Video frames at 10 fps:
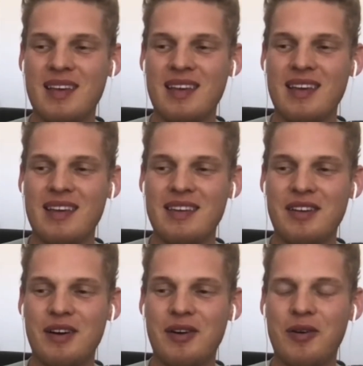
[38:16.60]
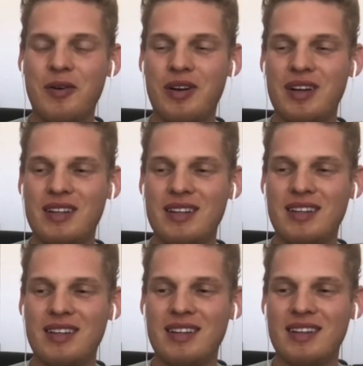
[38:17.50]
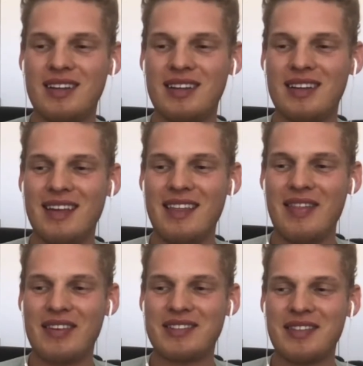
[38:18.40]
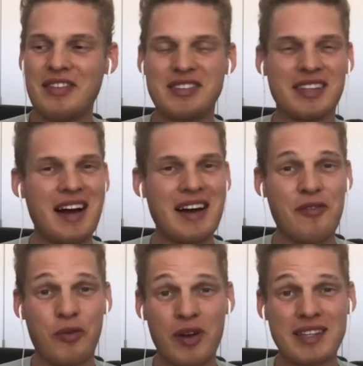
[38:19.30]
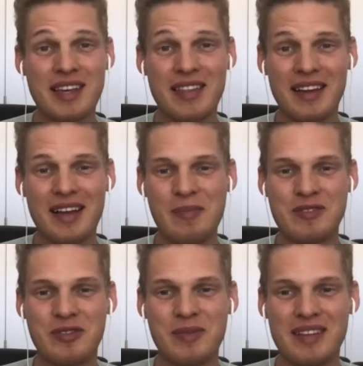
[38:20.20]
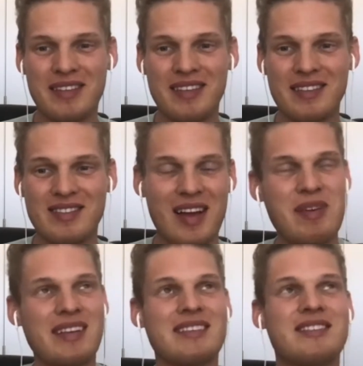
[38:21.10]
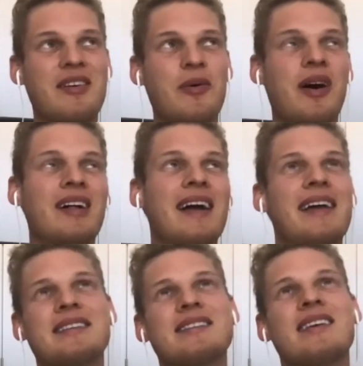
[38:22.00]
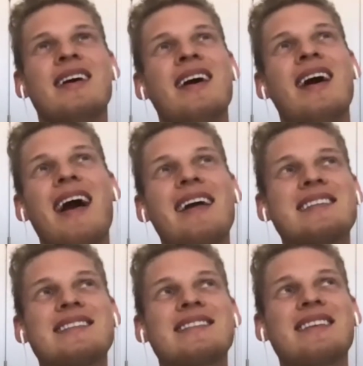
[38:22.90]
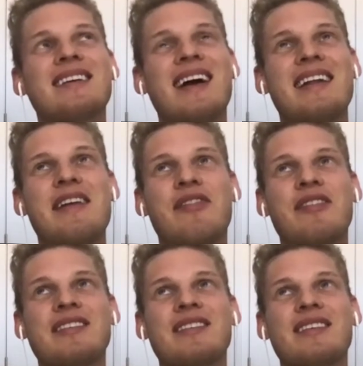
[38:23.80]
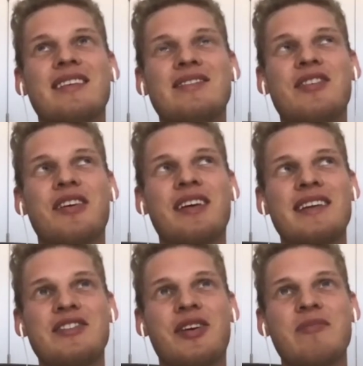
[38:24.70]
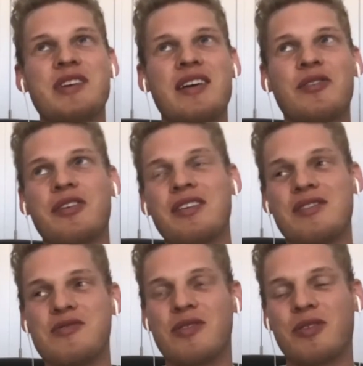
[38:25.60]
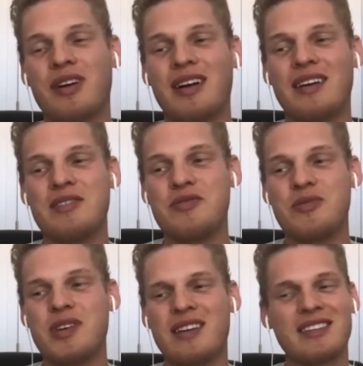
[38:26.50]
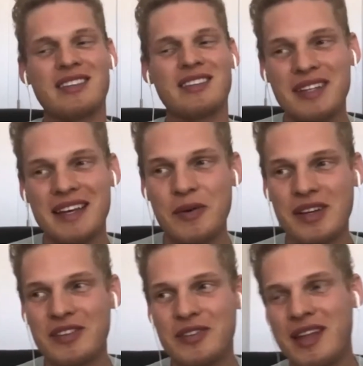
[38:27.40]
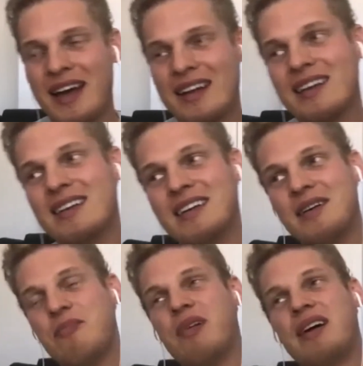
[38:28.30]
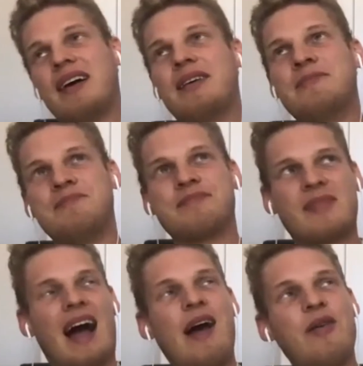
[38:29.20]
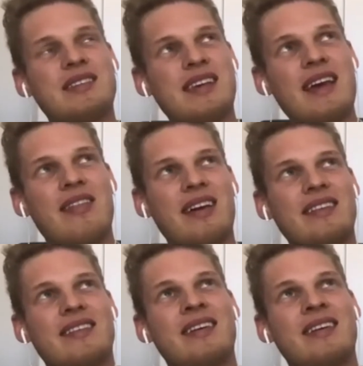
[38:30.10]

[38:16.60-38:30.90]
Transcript: You know, there's a lot of risk that comes from it. I mean, I guess it's kind of different starting an Instagram channel or a YouTube channel, because really anyone can do that. But I would say that